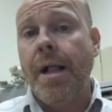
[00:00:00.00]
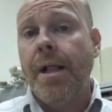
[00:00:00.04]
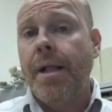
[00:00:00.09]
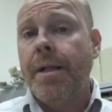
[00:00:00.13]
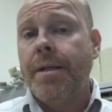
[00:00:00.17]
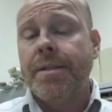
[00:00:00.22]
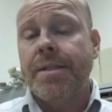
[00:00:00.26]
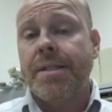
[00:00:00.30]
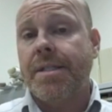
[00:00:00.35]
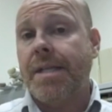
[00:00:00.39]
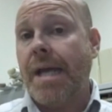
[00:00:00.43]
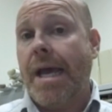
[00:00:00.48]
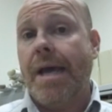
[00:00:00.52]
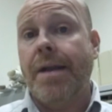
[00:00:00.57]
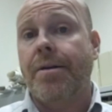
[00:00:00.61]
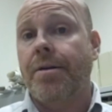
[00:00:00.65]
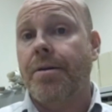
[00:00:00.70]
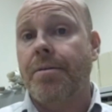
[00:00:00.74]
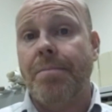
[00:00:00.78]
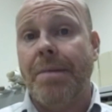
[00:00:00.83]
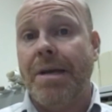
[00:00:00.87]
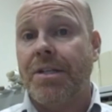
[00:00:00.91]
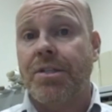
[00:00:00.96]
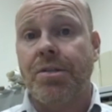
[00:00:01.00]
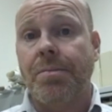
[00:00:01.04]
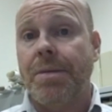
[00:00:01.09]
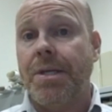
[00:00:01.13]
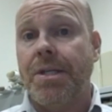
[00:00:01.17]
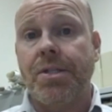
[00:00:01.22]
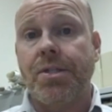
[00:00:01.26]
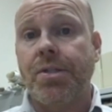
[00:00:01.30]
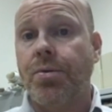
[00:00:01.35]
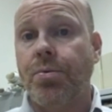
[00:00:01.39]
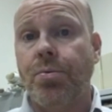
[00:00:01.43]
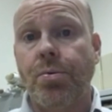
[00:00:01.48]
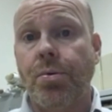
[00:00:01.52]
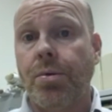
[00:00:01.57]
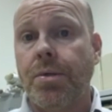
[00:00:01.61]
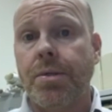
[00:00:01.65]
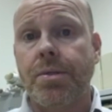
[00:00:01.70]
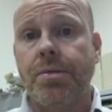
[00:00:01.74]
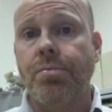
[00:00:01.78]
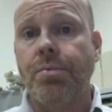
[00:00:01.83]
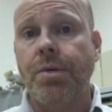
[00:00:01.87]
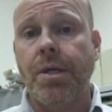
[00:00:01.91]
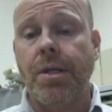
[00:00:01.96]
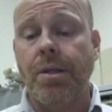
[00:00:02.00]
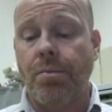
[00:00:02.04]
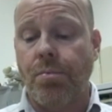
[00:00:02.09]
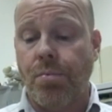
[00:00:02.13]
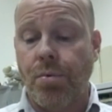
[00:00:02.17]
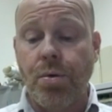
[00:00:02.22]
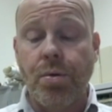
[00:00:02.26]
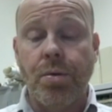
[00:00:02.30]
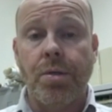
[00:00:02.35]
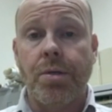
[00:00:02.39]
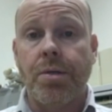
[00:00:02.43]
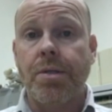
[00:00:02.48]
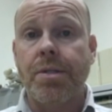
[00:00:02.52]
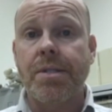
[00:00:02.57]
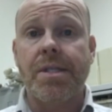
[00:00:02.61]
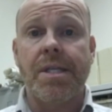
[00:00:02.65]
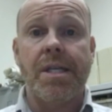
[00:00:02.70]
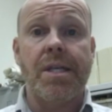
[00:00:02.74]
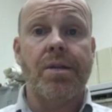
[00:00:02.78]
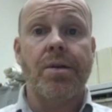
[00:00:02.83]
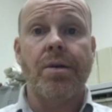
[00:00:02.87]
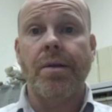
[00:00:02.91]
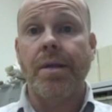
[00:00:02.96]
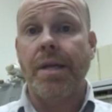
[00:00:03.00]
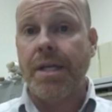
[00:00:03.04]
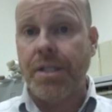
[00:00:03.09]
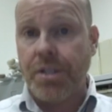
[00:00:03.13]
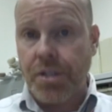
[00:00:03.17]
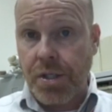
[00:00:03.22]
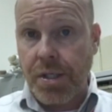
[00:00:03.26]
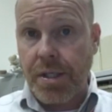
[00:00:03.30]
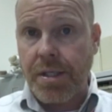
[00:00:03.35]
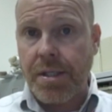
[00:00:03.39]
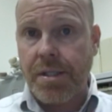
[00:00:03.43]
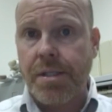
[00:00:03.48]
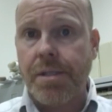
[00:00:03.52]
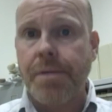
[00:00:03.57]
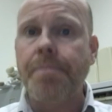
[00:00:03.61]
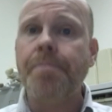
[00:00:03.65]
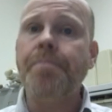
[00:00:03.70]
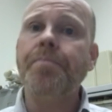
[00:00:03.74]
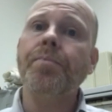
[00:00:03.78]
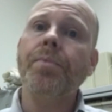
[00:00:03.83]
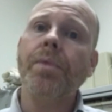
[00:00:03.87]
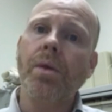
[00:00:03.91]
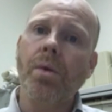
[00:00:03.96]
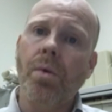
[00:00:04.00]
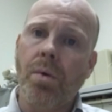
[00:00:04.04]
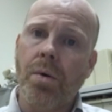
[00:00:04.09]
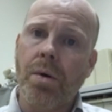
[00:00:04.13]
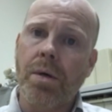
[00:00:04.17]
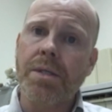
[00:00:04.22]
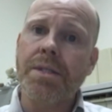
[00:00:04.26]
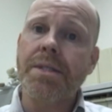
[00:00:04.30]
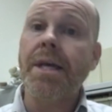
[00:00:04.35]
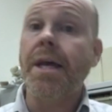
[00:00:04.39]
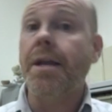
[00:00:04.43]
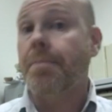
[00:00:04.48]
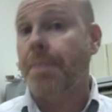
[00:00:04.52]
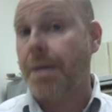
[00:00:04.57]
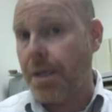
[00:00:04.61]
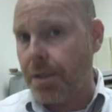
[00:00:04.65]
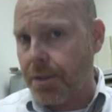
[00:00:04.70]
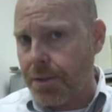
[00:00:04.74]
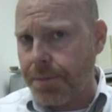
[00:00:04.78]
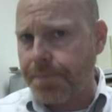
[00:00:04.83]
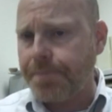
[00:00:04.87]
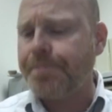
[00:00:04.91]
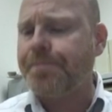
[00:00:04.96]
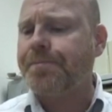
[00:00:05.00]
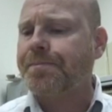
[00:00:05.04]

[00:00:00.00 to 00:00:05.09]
standard measurement tools with rulers, either inches, or centimeters.